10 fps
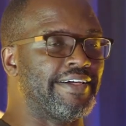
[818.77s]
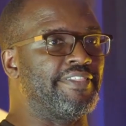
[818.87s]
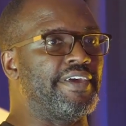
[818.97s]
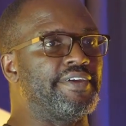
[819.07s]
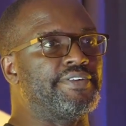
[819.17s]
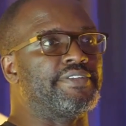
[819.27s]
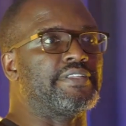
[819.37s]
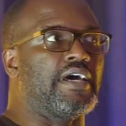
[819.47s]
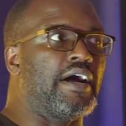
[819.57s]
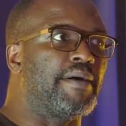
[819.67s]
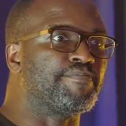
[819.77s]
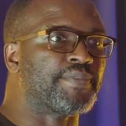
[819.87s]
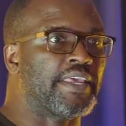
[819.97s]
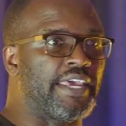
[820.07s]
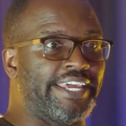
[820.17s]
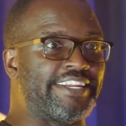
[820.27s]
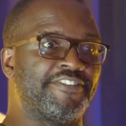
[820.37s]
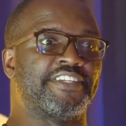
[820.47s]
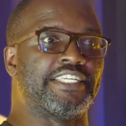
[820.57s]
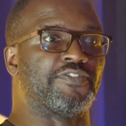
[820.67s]
there's a
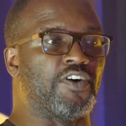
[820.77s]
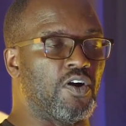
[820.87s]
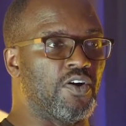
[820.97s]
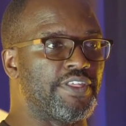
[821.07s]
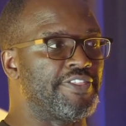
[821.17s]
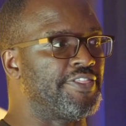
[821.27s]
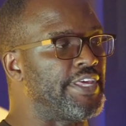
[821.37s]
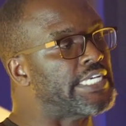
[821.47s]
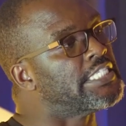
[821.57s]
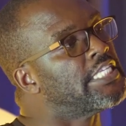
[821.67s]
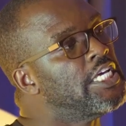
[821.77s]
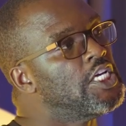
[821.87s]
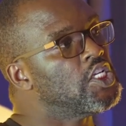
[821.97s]
deficit for all these things.